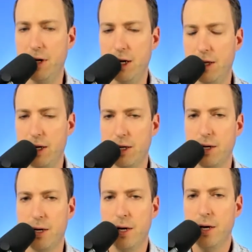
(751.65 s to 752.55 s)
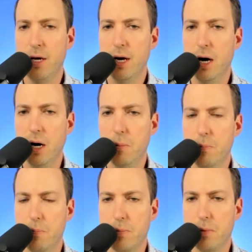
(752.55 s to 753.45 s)
I
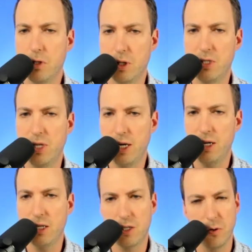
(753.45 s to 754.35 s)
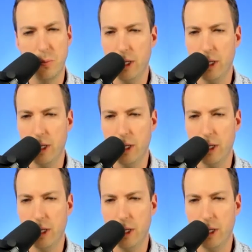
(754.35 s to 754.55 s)
think. So let's dig into this a little bit.